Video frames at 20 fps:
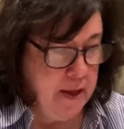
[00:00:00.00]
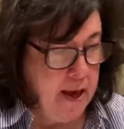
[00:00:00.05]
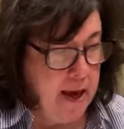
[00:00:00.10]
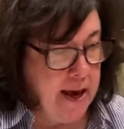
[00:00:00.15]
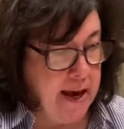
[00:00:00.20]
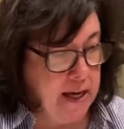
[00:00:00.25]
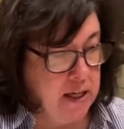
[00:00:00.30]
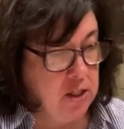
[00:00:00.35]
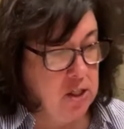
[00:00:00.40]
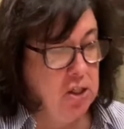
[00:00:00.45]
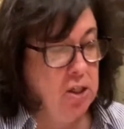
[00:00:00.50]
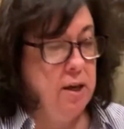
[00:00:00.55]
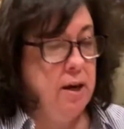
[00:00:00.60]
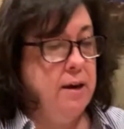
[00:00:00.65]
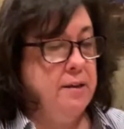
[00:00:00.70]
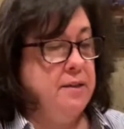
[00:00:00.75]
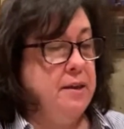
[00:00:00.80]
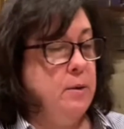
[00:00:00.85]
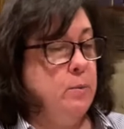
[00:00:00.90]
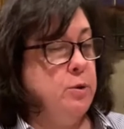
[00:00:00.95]
Actually,
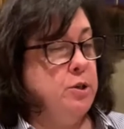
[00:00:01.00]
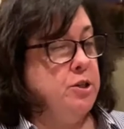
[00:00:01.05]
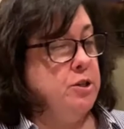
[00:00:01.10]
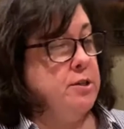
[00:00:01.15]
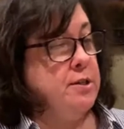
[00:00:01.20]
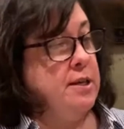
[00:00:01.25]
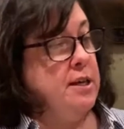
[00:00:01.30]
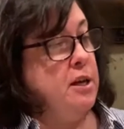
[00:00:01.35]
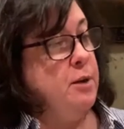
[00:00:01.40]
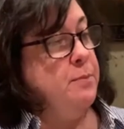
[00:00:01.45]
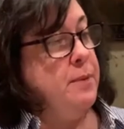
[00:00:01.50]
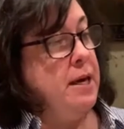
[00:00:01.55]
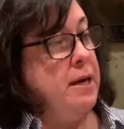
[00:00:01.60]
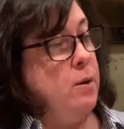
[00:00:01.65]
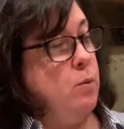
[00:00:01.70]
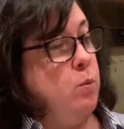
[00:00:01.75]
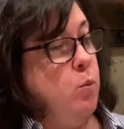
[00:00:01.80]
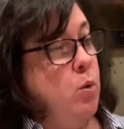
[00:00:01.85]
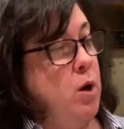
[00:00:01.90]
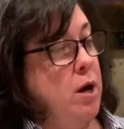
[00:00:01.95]
I think we're just gonna
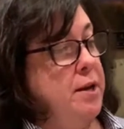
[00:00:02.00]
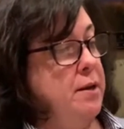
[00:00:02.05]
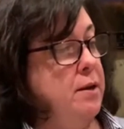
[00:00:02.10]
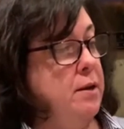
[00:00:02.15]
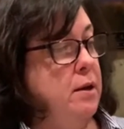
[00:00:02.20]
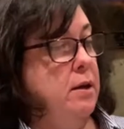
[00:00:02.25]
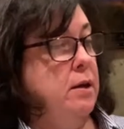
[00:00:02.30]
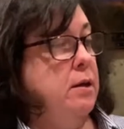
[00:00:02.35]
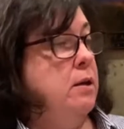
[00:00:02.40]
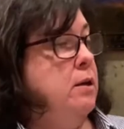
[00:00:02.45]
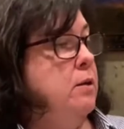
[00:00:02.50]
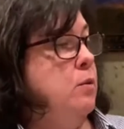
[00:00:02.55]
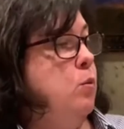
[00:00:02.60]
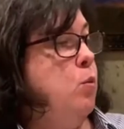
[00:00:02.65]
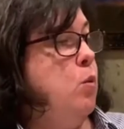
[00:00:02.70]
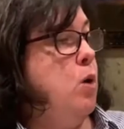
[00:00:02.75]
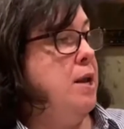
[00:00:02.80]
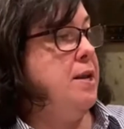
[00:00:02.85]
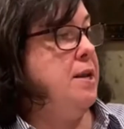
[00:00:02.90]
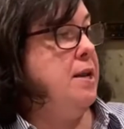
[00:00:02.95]
make one
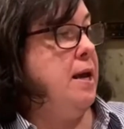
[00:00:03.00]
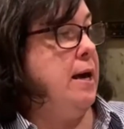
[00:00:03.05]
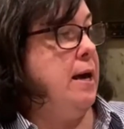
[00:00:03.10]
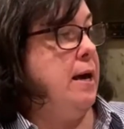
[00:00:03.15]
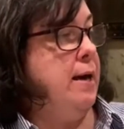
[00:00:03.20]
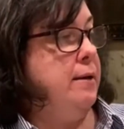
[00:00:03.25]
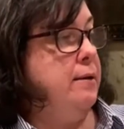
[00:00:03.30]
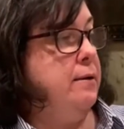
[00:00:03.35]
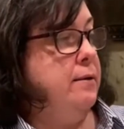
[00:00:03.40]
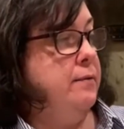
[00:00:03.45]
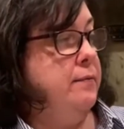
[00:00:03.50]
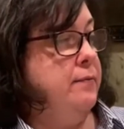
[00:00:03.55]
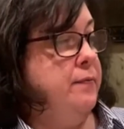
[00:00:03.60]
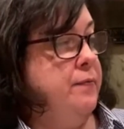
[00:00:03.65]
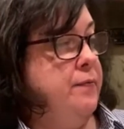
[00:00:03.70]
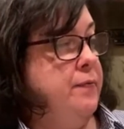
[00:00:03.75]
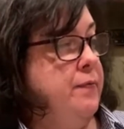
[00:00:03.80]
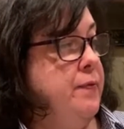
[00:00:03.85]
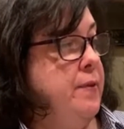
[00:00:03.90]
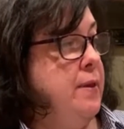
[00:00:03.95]
knot.
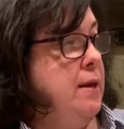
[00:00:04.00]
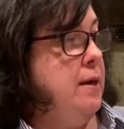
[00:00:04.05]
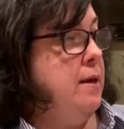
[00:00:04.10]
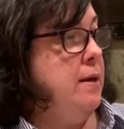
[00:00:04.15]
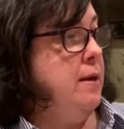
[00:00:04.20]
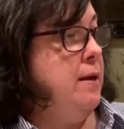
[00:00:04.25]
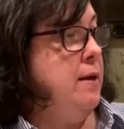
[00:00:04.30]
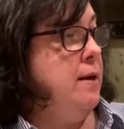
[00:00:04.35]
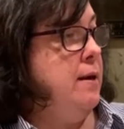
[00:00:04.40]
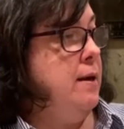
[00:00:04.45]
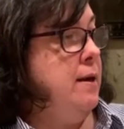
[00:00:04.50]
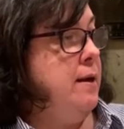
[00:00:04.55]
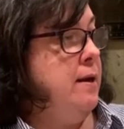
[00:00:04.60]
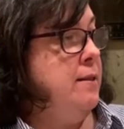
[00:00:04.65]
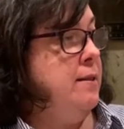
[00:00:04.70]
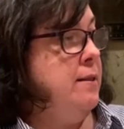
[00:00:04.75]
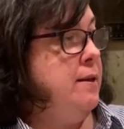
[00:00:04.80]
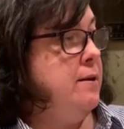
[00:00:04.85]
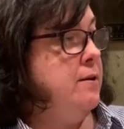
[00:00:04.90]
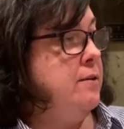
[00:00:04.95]

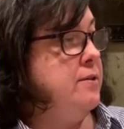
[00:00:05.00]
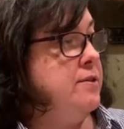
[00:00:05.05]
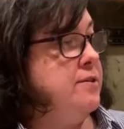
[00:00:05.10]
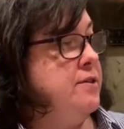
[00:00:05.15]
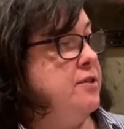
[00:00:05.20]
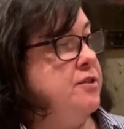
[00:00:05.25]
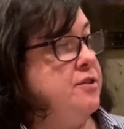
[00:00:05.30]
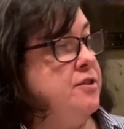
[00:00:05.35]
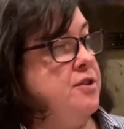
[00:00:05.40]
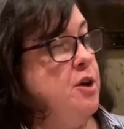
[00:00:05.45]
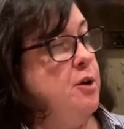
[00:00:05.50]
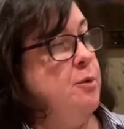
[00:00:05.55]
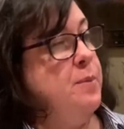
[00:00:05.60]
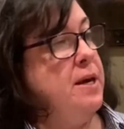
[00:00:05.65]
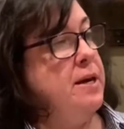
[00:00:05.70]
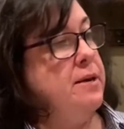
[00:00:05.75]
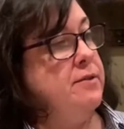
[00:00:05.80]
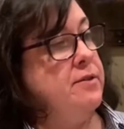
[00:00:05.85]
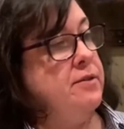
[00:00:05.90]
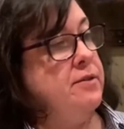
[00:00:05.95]
And there's the snowman's